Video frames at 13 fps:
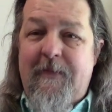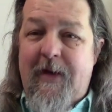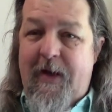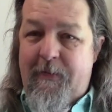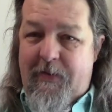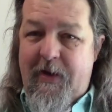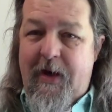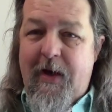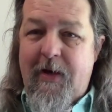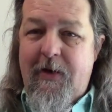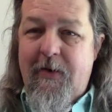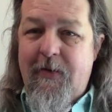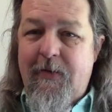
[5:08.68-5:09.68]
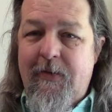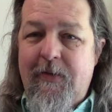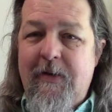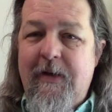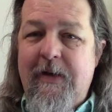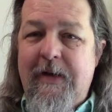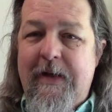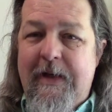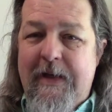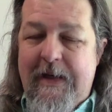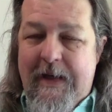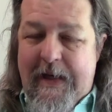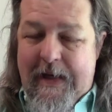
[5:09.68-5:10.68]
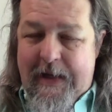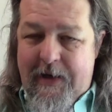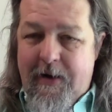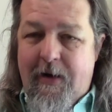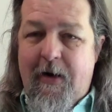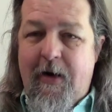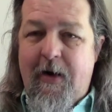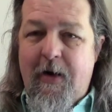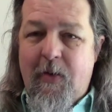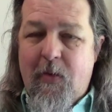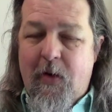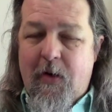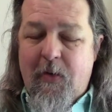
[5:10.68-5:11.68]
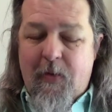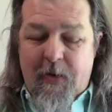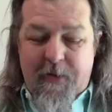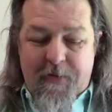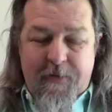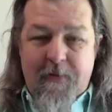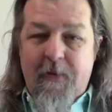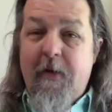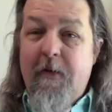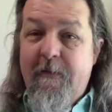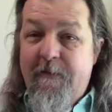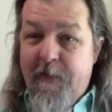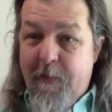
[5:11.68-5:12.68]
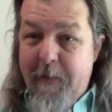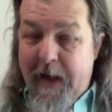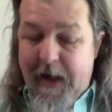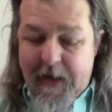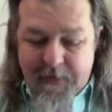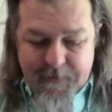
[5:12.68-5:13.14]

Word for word: I'm telling you, they're hard to work with for me.